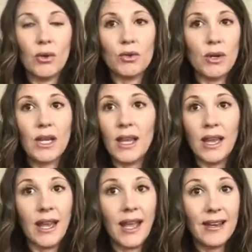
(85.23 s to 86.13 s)

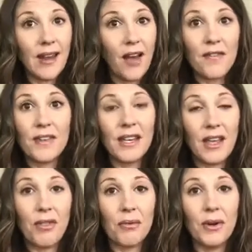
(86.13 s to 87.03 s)
drinking enough to
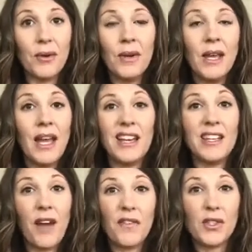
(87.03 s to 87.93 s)
get through and
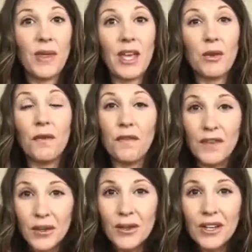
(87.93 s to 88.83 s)
enough so that you
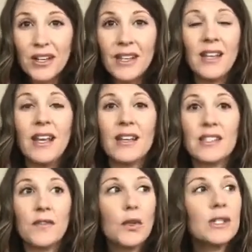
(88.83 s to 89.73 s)
feel good.
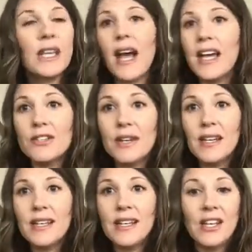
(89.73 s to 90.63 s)
Because if you're
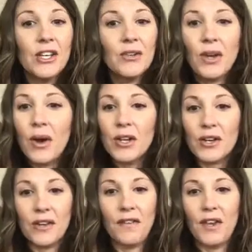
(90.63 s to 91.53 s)
dehydrated, you know how
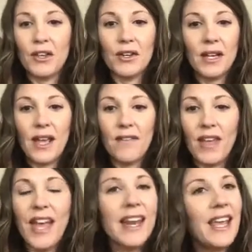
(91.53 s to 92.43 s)
you're gonna feel. You're gonna have
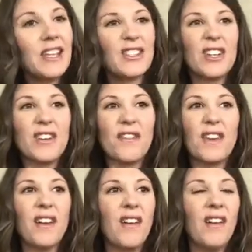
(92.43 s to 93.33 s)
the headaches, you're gonna
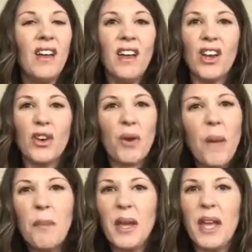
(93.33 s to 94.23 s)
feel
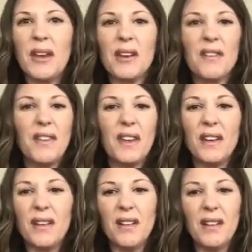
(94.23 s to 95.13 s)
grumpy, you're gonna
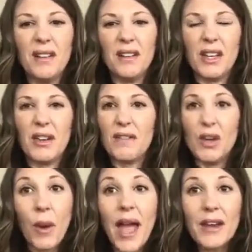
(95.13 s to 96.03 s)
feel like you have
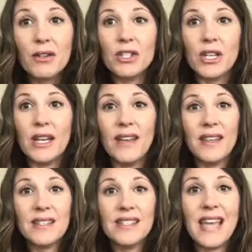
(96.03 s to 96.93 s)
no energy, and
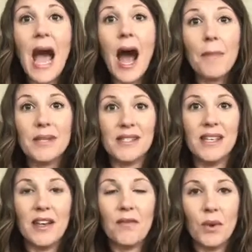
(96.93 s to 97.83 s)
that's the
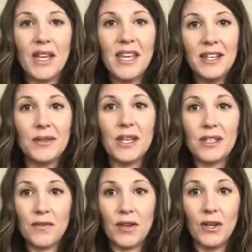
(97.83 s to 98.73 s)
opposite of what keto
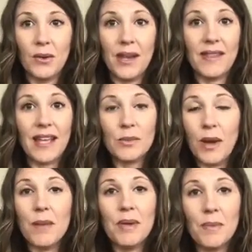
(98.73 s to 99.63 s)
does for you. And that's
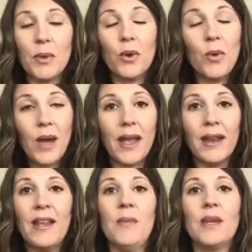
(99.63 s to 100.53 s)
why people quit,
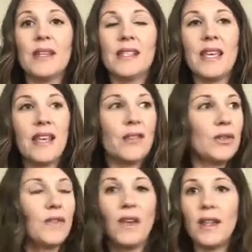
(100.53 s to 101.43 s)
because they get
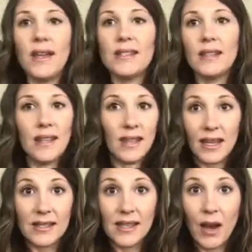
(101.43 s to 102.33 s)
those feelings and they
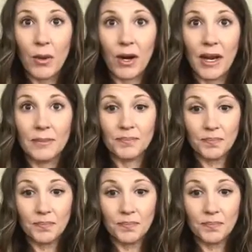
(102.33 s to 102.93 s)
think it's not working.